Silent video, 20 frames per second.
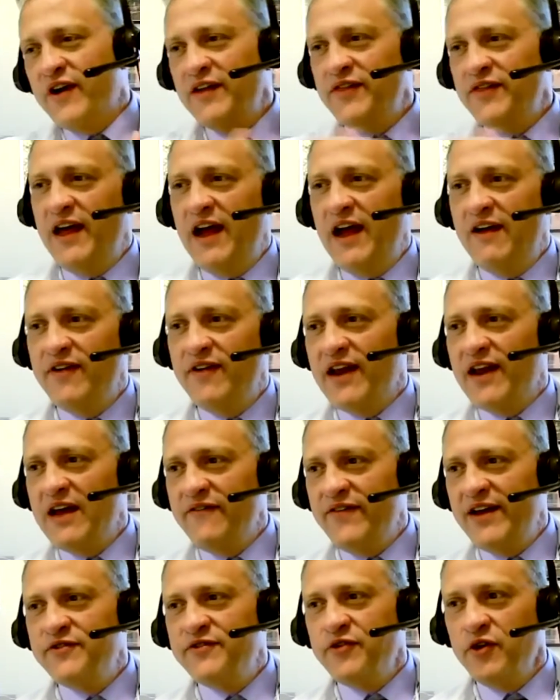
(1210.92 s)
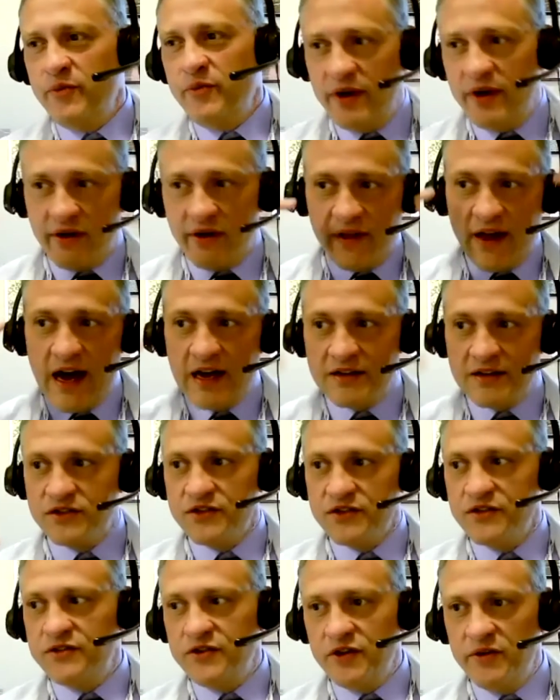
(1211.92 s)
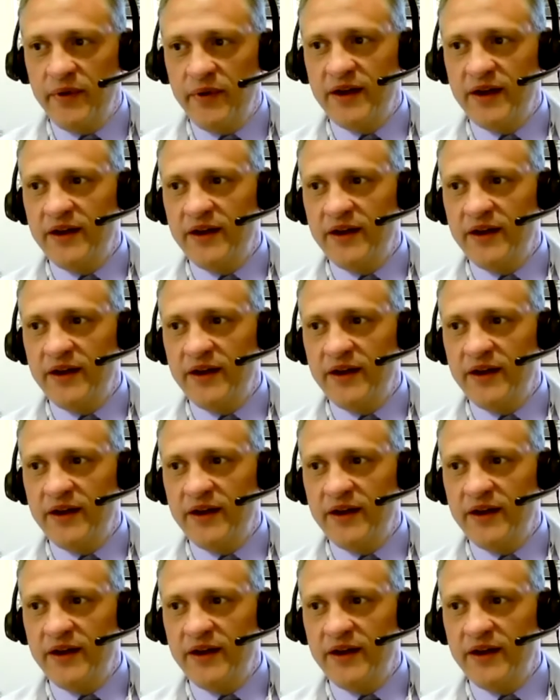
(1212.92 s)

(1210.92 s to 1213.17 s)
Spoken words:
they had that IV tubing or the oxygen tubing, and